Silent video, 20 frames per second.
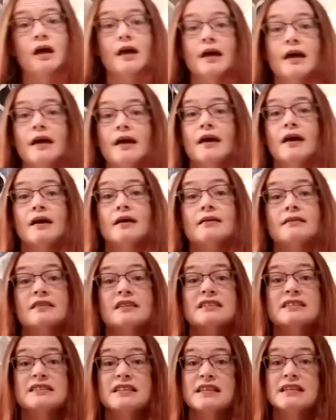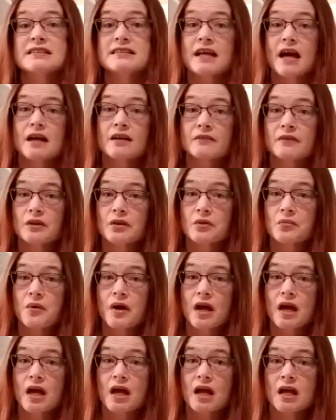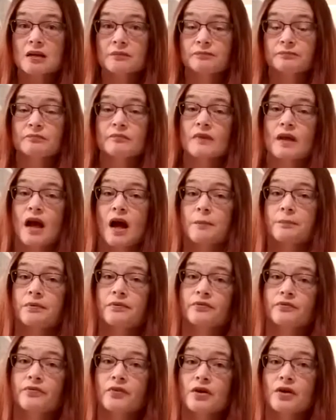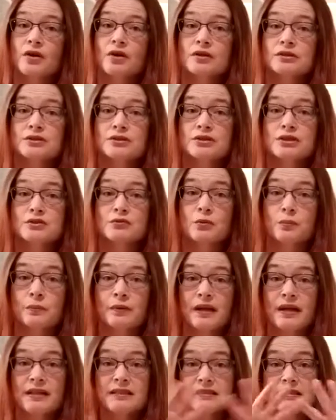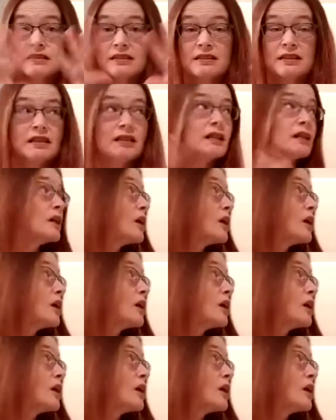And the seat's kind of in the way. I prefer to just replace the